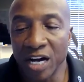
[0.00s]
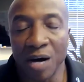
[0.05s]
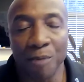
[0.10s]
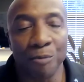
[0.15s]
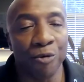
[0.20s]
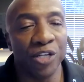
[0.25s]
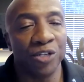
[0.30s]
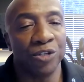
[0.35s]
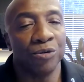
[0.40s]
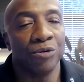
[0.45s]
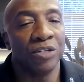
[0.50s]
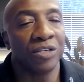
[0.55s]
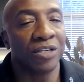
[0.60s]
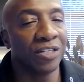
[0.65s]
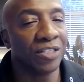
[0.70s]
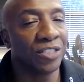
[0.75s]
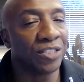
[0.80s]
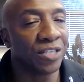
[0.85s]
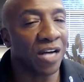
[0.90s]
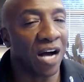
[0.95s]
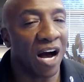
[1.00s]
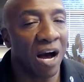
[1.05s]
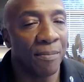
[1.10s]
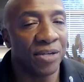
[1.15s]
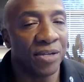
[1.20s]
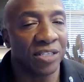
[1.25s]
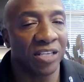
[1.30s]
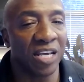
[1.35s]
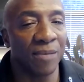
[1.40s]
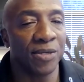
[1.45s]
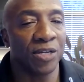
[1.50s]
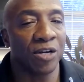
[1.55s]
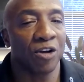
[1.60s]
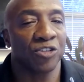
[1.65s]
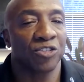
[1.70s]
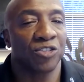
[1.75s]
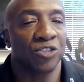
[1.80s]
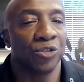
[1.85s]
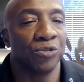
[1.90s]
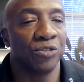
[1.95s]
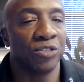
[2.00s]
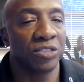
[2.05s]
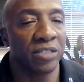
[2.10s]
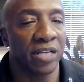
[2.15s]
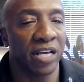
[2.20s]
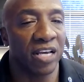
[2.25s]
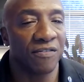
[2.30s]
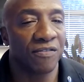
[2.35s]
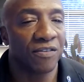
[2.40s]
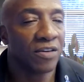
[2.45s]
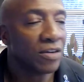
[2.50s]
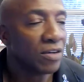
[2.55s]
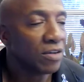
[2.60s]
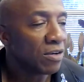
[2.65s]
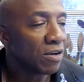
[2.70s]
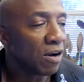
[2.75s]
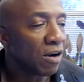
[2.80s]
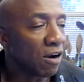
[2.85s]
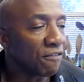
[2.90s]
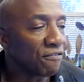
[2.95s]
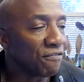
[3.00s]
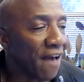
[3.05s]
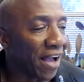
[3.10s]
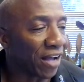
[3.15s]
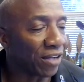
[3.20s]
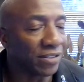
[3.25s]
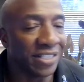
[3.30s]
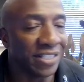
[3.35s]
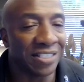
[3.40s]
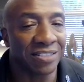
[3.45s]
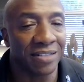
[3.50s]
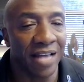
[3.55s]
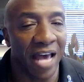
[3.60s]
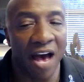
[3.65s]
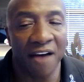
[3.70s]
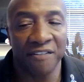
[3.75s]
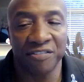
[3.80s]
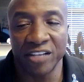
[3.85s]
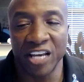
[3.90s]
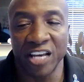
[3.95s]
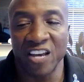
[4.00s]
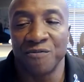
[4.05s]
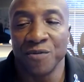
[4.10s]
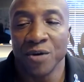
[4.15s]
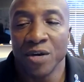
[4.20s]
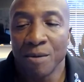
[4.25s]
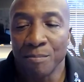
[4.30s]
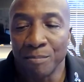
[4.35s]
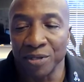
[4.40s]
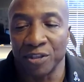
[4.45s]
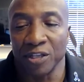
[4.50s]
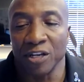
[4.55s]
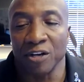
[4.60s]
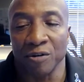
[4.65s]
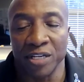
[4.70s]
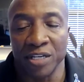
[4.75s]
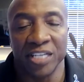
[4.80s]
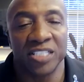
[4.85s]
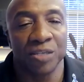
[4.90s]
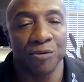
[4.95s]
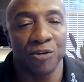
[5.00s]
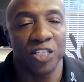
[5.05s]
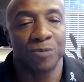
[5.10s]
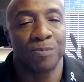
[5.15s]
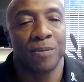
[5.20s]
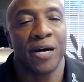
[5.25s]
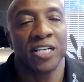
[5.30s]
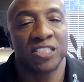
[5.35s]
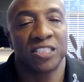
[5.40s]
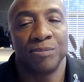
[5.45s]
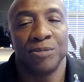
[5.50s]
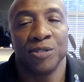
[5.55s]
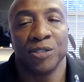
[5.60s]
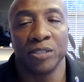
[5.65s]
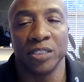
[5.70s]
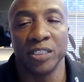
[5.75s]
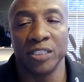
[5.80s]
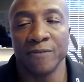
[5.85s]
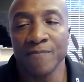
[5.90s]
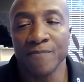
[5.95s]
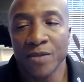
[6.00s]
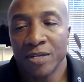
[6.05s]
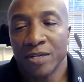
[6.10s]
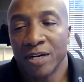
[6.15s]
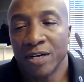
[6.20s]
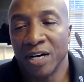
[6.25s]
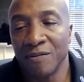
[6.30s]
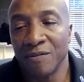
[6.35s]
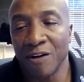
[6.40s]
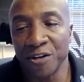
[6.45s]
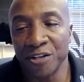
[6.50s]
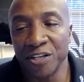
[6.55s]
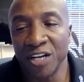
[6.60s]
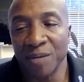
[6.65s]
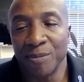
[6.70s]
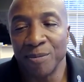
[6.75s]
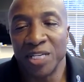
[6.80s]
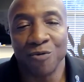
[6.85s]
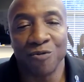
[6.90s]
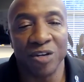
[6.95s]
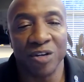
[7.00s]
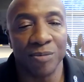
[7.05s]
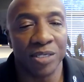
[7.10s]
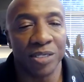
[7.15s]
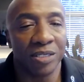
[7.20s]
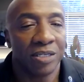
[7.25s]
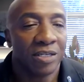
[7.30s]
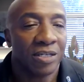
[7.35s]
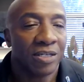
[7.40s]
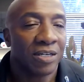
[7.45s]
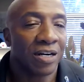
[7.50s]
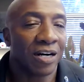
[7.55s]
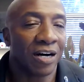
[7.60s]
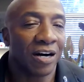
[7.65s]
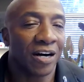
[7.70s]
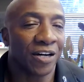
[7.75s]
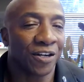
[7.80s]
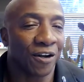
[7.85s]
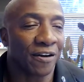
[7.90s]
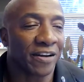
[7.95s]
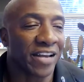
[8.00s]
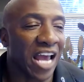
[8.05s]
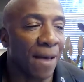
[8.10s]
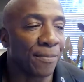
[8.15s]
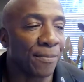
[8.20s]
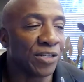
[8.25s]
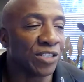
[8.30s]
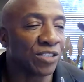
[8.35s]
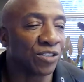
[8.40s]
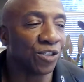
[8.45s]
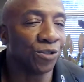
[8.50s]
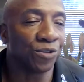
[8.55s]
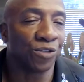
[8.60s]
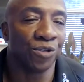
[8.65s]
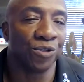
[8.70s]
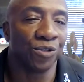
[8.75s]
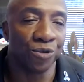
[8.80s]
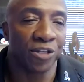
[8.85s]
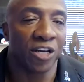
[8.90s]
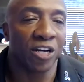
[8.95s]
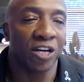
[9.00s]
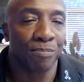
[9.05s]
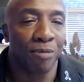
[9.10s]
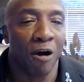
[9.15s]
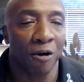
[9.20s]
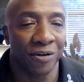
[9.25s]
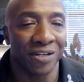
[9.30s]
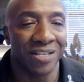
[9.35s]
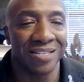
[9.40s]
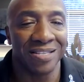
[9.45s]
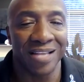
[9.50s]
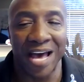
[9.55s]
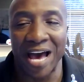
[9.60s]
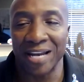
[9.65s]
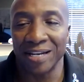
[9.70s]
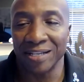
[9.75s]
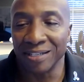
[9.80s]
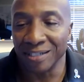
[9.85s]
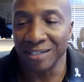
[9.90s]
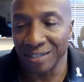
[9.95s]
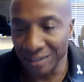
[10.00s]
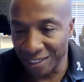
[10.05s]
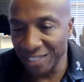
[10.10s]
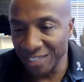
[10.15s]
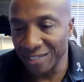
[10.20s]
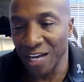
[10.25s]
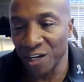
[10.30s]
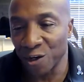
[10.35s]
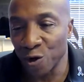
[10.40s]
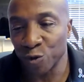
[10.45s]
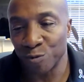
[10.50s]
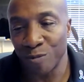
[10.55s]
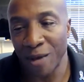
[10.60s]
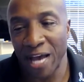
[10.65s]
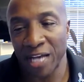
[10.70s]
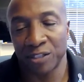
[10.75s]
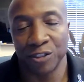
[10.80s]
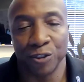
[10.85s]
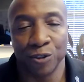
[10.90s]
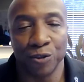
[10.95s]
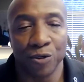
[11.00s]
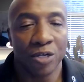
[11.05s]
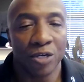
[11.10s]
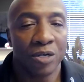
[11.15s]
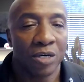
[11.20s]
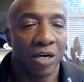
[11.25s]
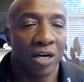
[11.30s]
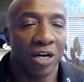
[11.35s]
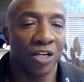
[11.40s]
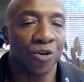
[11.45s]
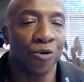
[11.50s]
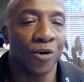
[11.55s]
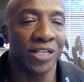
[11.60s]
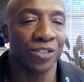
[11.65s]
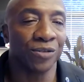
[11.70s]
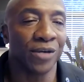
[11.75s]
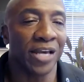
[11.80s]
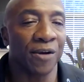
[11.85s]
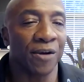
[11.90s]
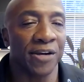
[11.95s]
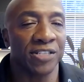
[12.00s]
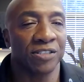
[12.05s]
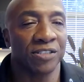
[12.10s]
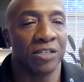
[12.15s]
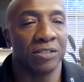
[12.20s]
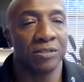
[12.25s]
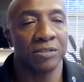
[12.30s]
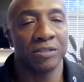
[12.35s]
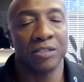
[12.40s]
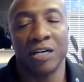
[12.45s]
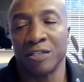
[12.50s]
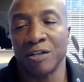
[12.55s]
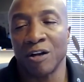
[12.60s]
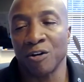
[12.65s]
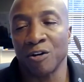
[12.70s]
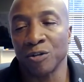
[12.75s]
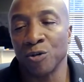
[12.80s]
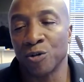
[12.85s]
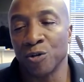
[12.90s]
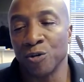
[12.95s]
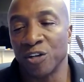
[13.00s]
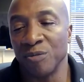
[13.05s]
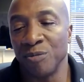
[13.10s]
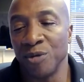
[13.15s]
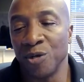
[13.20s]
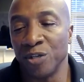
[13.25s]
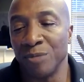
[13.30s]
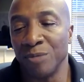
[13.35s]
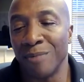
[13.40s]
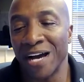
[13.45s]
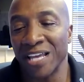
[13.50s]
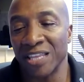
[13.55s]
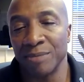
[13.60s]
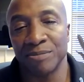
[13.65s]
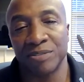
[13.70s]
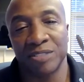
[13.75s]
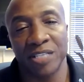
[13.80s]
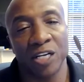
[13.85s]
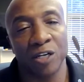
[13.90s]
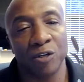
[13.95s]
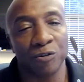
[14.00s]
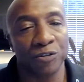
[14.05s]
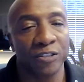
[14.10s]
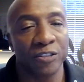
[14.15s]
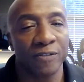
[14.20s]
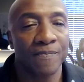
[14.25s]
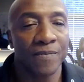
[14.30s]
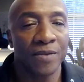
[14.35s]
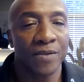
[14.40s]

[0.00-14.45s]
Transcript: We do a good job in keeping our students safe, our faculty and staff safe, but there is a responsibility of our young men and women on our campus too to do their part in that. Again, that goes back to going to areas on our local community by themselves.